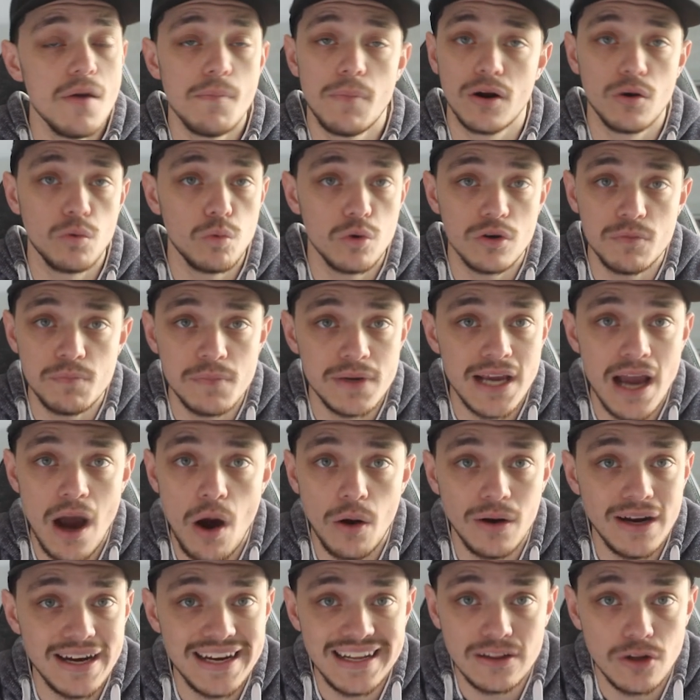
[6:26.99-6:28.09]
but I wouldn't be
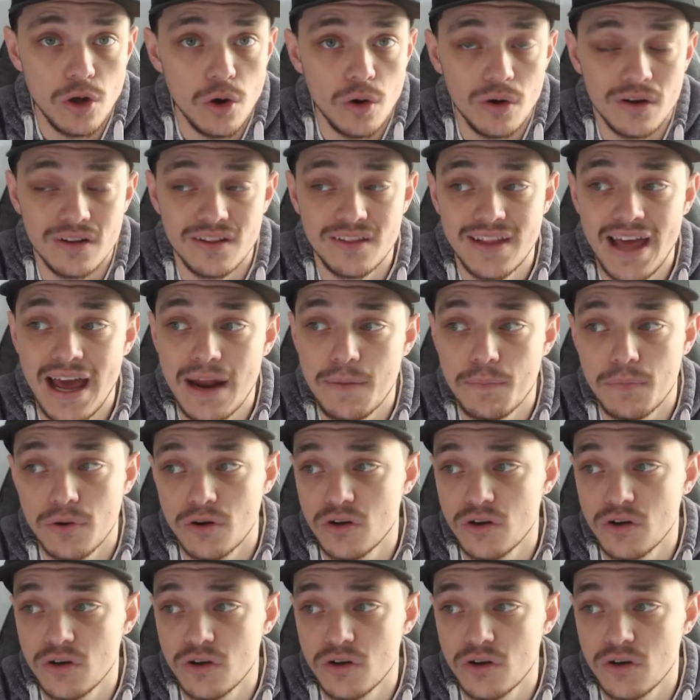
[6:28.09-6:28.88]
going any longer than that,